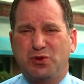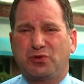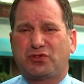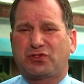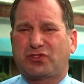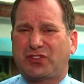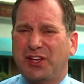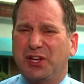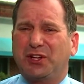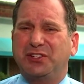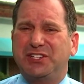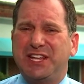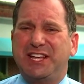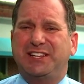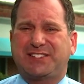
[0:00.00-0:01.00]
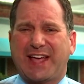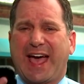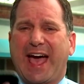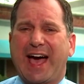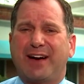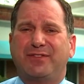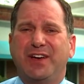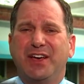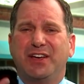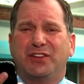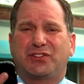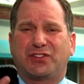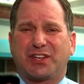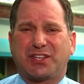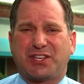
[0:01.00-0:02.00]
you still need to have
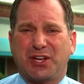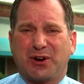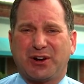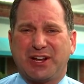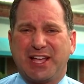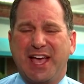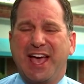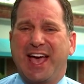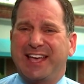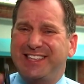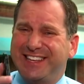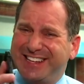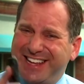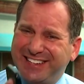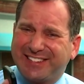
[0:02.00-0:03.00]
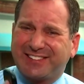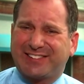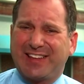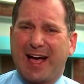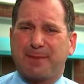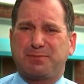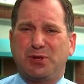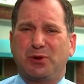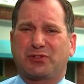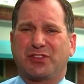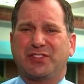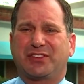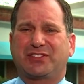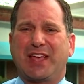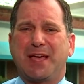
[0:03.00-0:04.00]
security and you need to stop
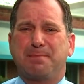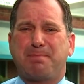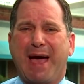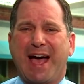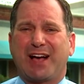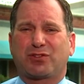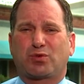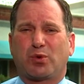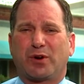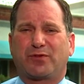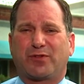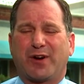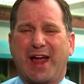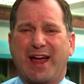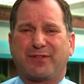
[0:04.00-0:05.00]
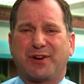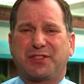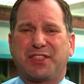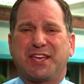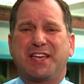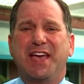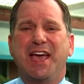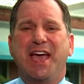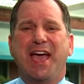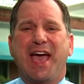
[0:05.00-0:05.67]
using the same password for everything